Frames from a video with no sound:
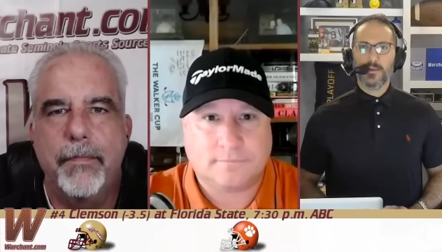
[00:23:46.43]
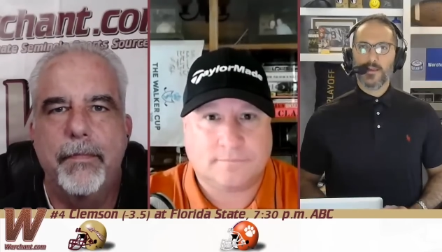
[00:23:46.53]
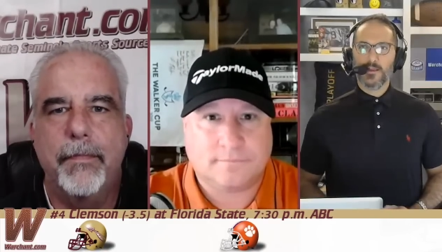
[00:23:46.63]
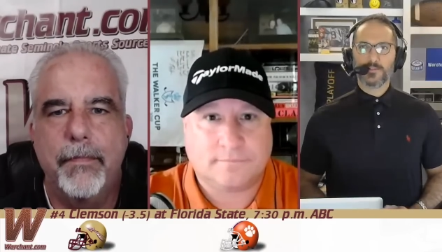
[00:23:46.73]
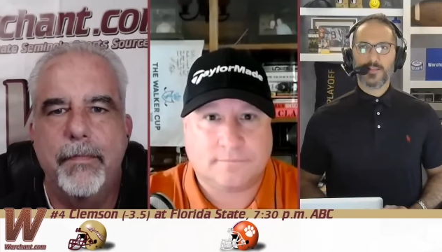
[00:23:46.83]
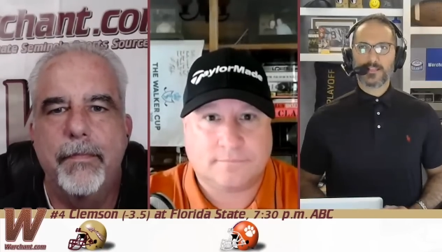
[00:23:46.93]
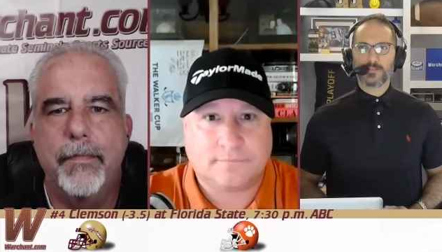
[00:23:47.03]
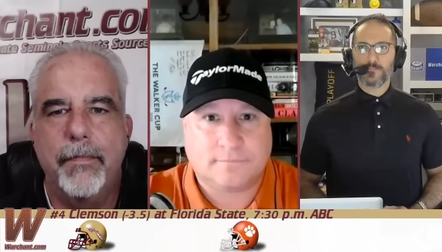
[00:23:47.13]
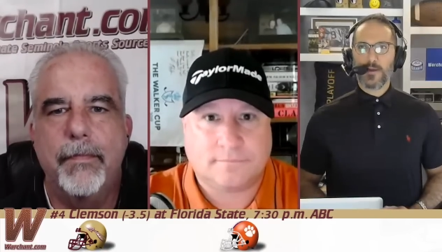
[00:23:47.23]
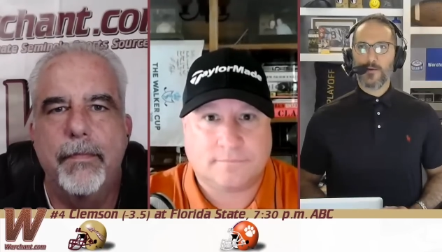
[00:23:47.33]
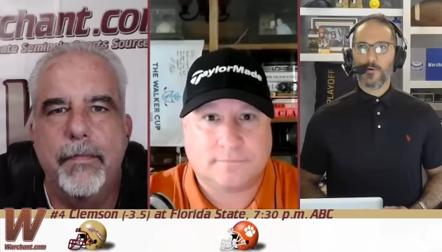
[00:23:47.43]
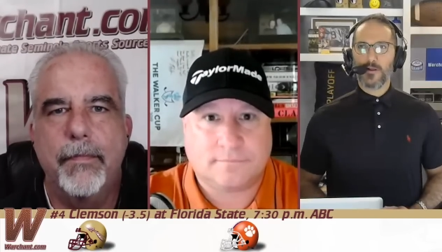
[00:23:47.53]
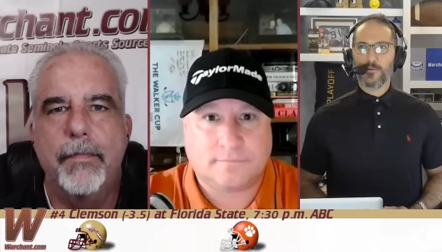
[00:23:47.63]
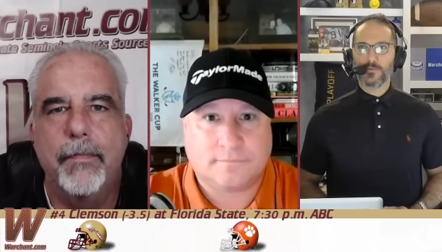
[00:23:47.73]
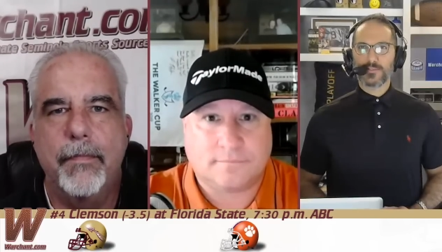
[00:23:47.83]
Speaker 1: Uh, that's about
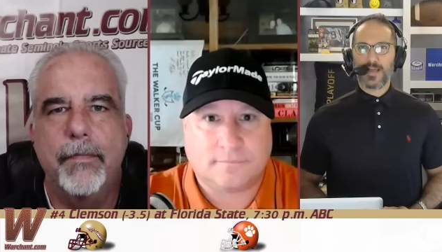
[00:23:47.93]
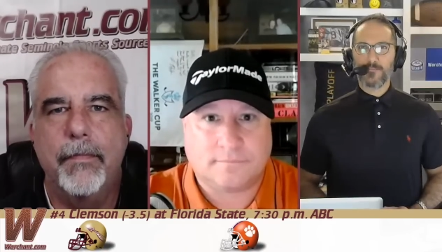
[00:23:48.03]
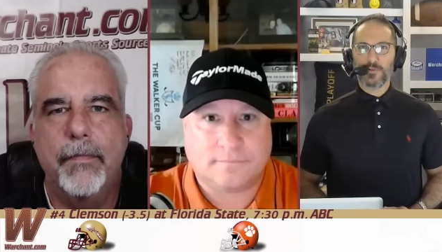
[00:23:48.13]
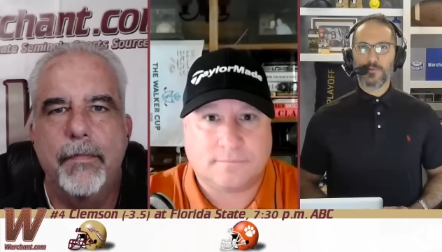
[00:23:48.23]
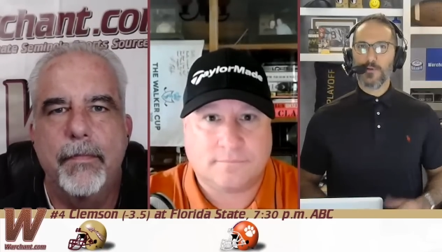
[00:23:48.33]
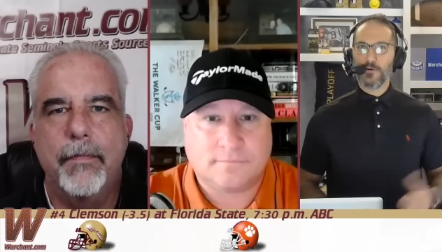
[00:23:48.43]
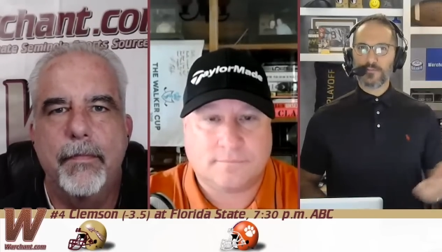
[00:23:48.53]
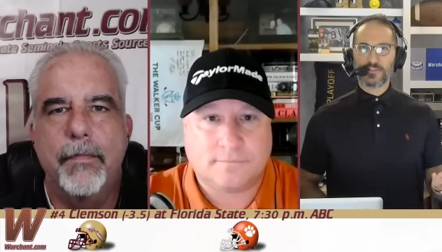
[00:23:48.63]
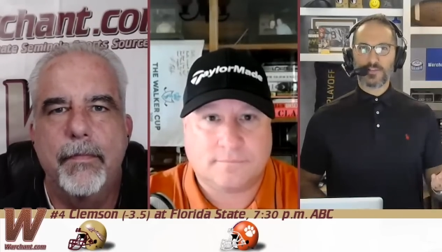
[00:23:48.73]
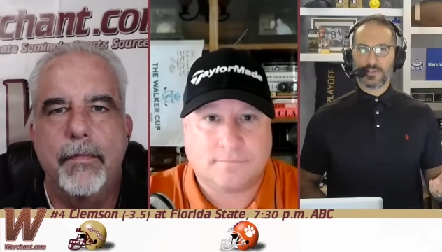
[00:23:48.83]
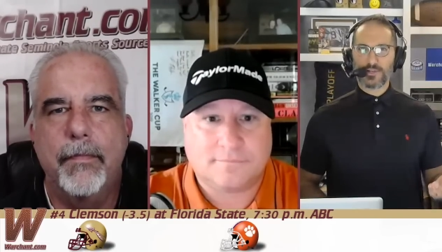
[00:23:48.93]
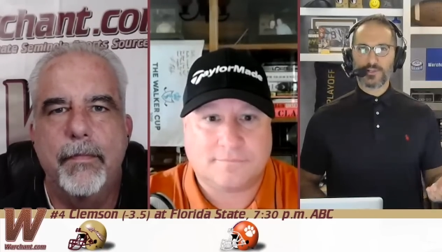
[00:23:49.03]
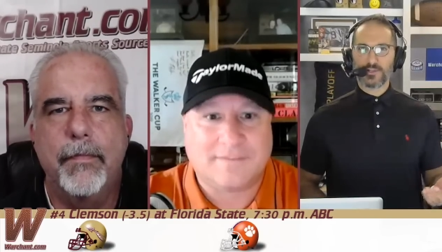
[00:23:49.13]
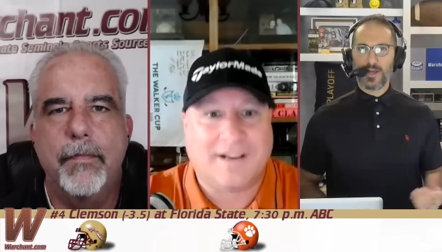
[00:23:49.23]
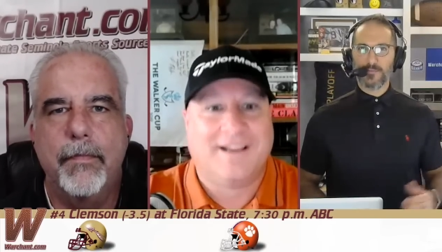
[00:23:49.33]
where I was at. But you both did such a
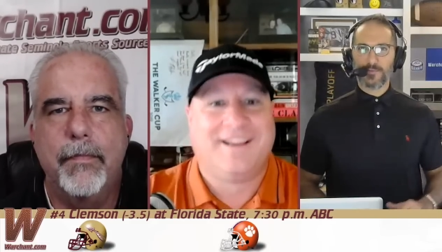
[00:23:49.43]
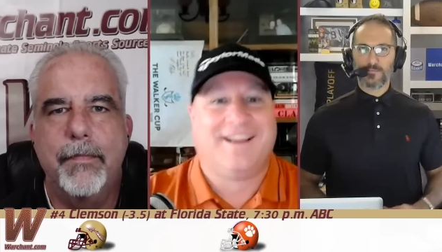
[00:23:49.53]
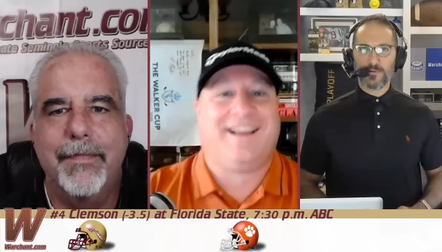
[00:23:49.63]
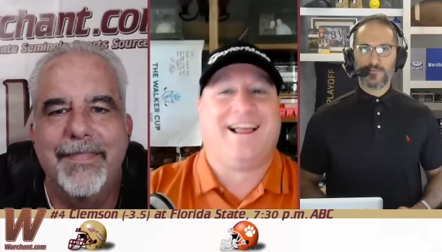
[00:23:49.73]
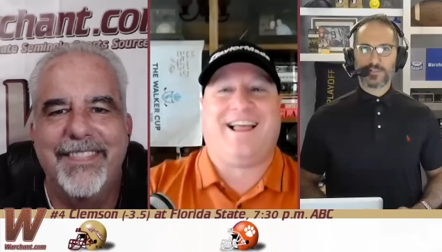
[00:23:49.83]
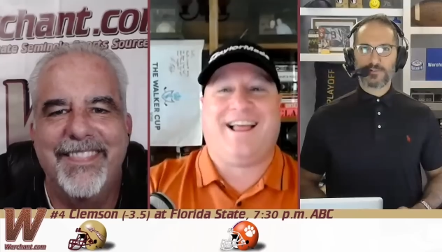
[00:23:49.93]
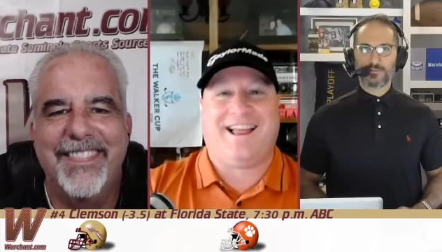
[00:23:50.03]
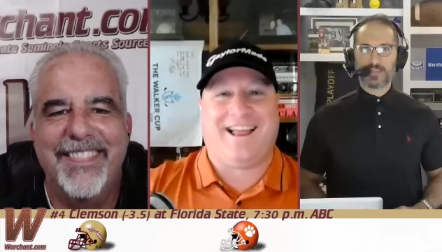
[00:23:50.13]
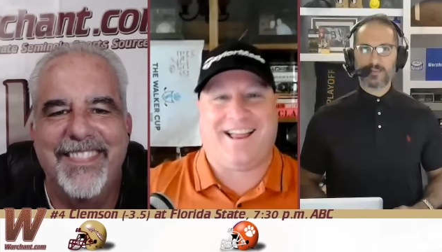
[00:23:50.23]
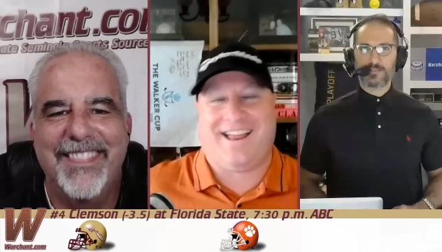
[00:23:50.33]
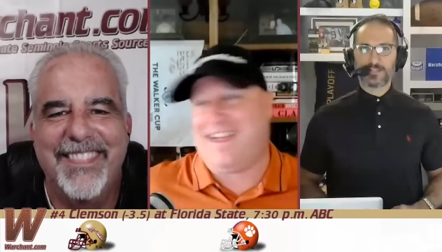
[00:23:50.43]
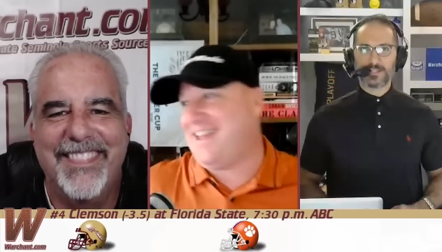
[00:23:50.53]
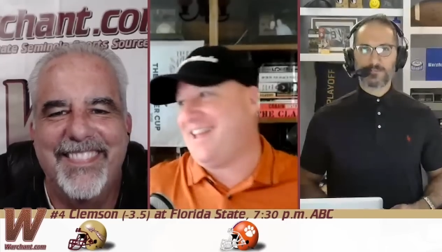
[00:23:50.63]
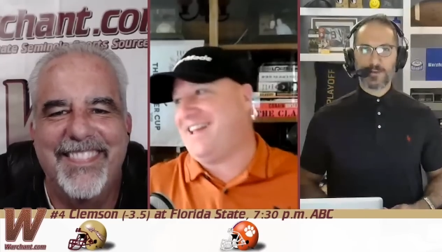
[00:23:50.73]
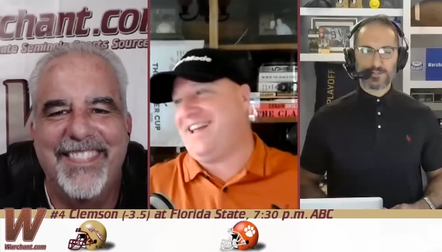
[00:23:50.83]
good job in the previous two segments,
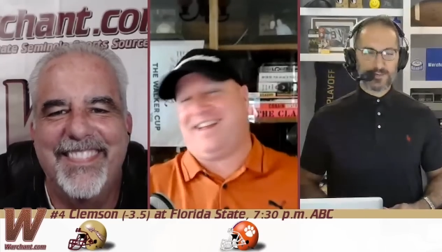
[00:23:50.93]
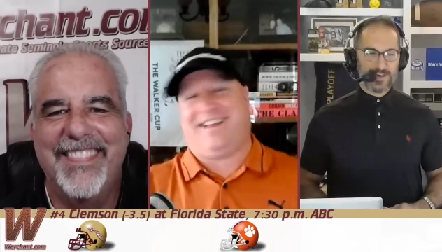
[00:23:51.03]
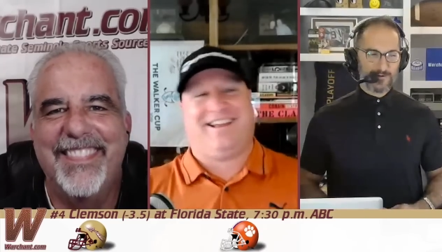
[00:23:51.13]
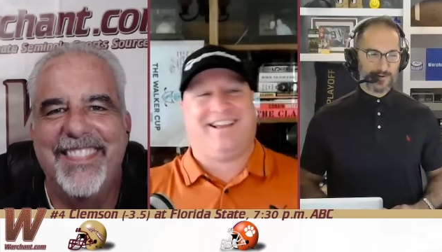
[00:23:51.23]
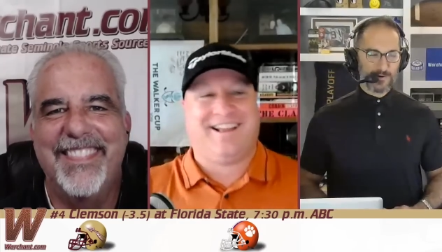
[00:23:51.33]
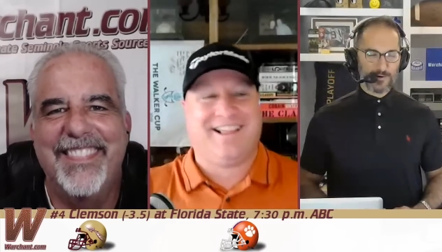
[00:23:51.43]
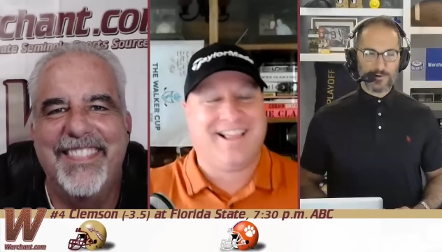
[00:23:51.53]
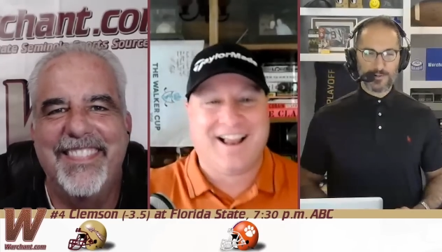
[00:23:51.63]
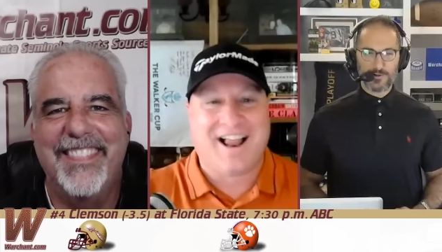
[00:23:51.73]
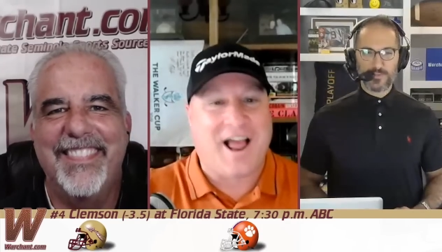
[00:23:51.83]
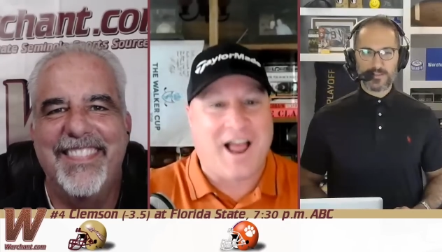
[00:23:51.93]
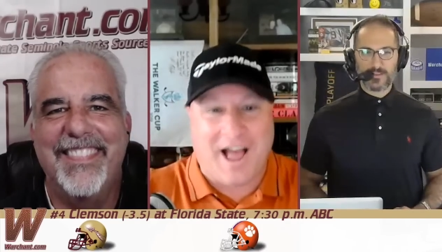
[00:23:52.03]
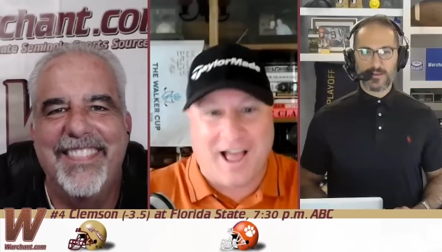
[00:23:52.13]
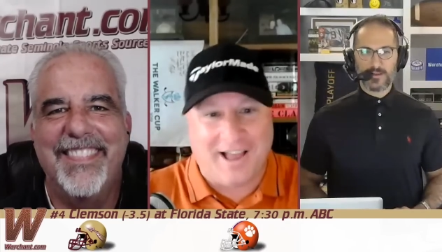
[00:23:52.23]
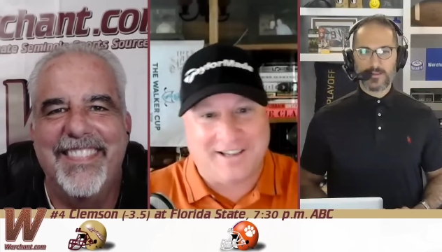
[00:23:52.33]
and especially Ira here earlier.
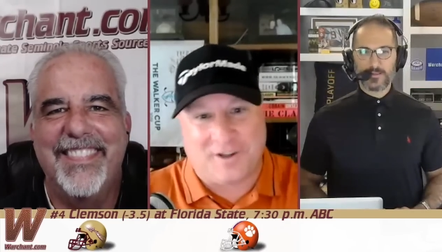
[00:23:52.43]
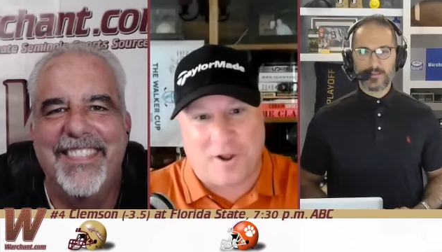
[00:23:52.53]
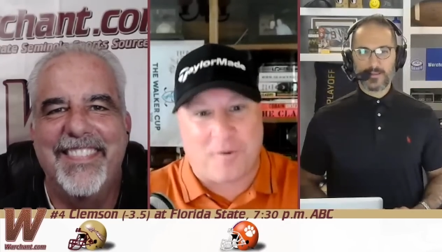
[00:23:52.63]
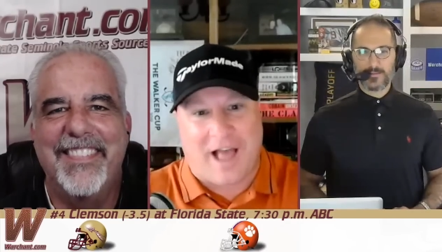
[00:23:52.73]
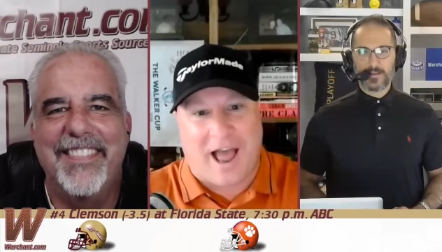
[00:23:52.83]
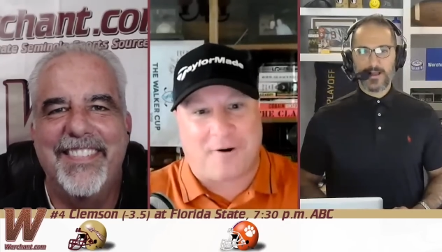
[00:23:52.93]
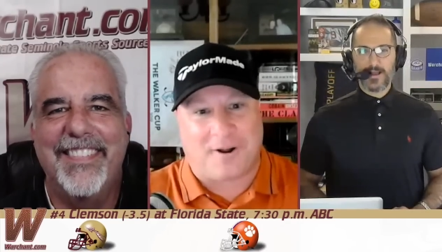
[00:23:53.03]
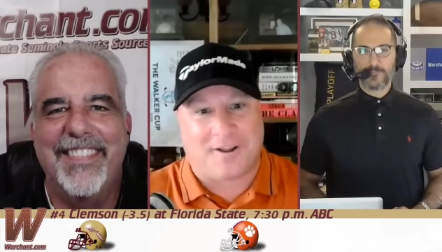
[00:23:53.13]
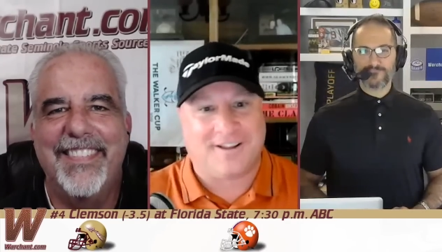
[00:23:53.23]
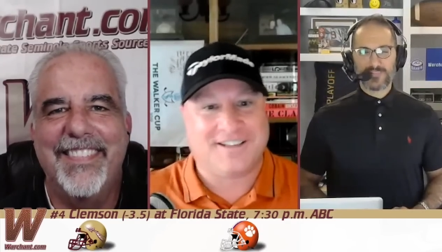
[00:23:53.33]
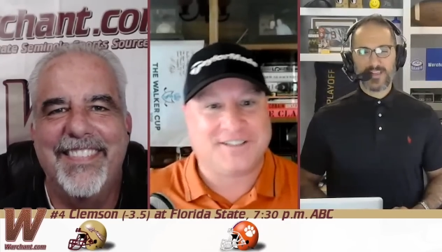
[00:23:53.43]
That uh, go with Ira.